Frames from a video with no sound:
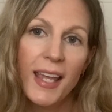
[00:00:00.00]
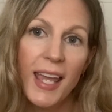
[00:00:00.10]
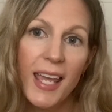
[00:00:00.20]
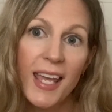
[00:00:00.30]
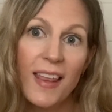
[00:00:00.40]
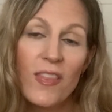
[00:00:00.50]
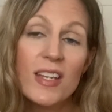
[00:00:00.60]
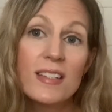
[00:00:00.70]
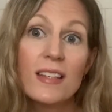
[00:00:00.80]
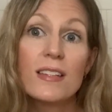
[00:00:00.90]
And
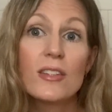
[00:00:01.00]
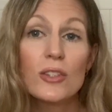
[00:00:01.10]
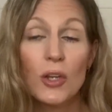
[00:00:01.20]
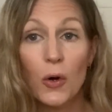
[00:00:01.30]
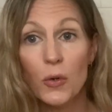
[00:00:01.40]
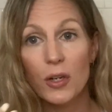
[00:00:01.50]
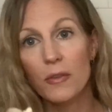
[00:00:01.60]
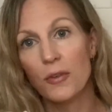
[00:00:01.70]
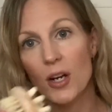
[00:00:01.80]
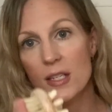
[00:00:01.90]
this is so good
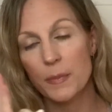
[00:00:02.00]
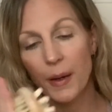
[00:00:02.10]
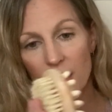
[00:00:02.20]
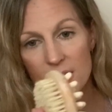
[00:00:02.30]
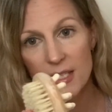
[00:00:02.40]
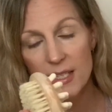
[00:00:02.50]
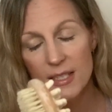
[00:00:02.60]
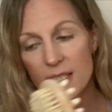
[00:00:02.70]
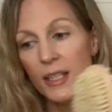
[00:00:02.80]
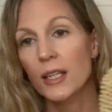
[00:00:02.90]
for us
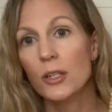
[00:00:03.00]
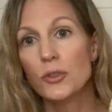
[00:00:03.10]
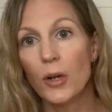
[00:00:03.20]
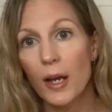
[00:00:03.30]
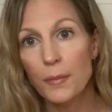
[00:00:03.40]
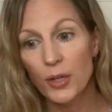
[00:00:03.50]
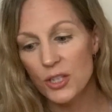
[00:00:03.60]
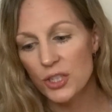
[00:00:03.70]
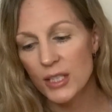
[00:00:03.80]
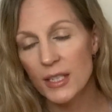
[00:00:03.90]
POTSies. Dry
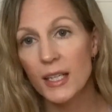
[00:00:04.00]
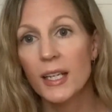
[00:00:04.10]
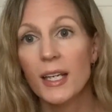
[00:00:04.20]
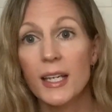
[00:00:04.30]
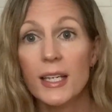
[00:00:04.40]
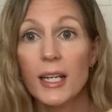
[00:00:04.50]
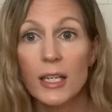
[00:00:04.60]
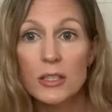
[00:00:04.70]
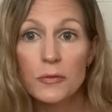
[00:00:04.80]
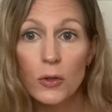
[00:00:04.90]
brushing, it
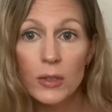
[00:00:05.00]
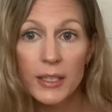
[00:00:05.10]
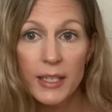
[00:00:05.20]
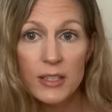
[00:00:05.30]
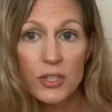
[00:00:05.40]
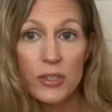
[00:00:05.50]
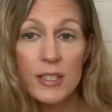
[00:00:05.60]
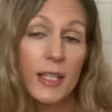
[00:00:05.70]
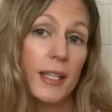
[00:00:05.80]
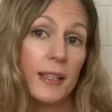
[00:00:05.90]
exfoliates your
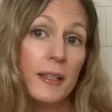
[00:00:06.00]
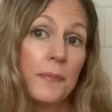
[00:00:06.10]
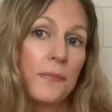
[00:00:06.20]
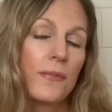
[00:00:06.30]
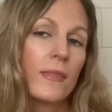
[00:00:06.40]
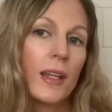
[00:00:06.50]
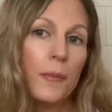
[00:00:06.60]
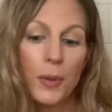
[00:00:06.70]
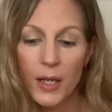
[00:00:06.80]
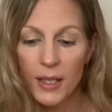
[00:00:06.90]
skin,
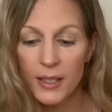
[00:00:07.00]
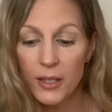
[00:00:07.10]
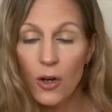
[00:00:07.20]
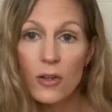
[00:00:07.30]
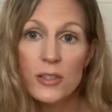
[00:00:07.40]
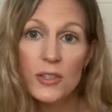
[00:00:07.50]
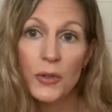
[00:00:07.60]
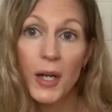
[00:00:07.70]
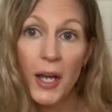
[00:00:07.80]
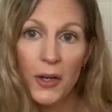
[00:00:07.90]
but it
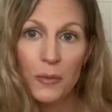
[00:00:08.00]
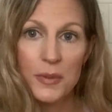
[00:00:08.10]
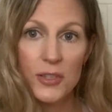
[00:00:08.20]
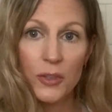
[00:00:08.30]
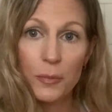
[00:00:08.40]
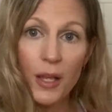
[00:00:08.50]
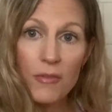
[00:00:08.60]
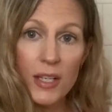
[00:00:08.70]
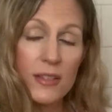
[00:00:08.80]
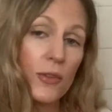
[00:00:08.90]
also helps your blood
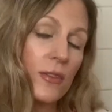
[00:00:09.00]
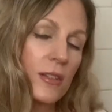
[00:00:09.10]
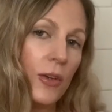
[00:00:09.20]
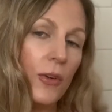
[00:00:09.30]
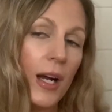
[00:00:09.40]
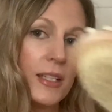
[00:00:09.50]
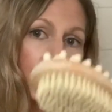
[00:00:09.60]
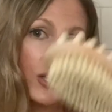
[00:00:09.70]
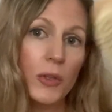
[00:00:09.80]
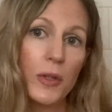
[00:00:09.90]
vessels. So I
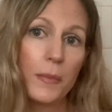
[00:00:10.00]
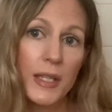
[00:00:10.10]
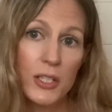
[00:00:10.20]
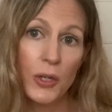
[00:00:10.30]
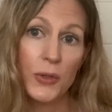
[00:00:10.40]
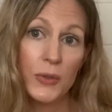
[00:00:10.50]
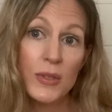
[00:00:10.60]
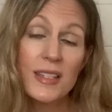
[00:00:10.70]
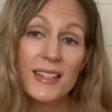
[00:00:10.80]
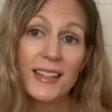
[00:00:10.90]
start with my
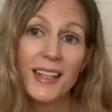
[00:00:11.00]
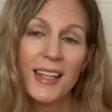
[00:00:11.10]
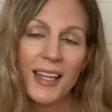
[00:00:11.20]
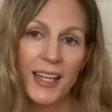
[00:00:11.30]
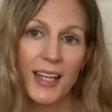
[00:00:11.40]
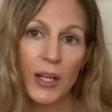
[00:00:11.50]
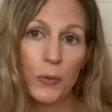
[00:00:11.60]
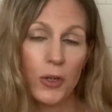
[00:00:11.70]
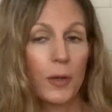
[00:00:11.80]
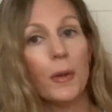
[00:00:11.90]
toes and I
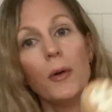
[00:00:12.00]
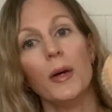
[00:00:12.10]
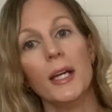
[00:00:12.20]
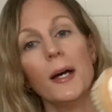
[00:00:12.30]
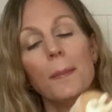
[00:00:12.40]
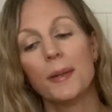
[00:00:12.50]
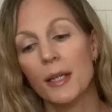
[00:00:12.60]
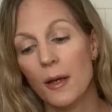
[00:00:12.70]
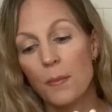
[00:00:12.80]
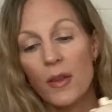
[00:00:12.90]
work my way up,
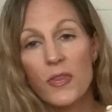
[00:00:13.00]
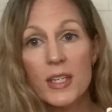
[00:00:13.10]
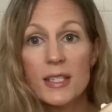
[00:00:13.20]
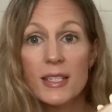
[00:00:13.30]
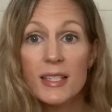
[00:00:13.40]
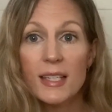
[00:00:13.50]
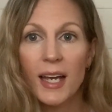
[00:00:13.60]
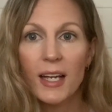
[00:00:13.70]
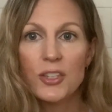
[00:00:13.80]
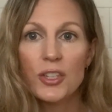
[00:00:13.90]
but this is
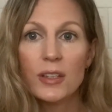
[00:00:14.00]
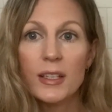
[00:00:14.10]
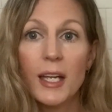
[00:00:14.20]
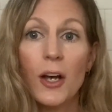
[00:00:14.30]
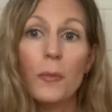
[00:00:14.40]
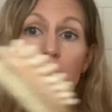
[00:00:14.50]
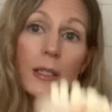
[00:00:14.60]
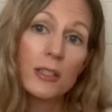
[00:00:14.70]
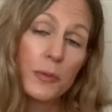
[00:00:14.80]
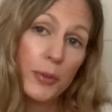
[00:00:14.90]
actually
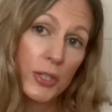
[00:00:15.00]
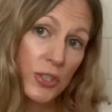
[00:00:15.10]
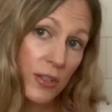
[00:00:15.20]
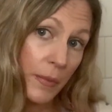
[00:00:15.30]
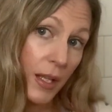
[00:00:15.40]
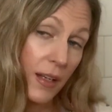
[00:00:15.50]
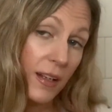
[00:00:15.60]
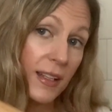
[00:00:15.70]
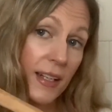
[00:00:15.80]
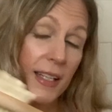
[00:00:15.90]
helping to push the
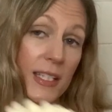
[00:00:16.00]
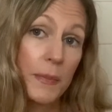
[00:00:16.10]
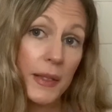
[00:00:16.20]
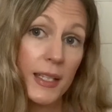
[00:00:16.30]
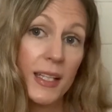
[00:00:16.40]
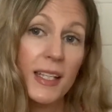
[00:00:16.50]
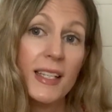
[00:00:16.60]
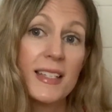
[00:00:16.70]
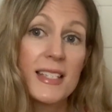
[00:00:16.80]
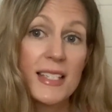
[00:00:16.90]
blood that has been
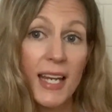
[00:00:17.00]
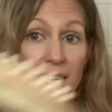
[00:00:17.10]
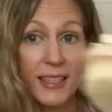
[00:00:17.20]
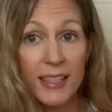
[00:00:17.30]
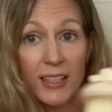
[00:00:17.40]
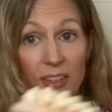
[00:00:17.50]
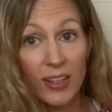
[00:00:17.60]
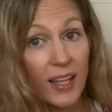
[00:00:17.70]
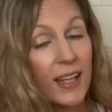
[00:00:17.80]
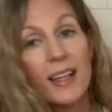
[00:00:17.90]
stagnant in
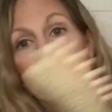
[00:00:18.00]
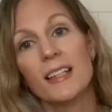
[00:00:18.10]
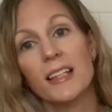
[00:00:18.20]
our legs and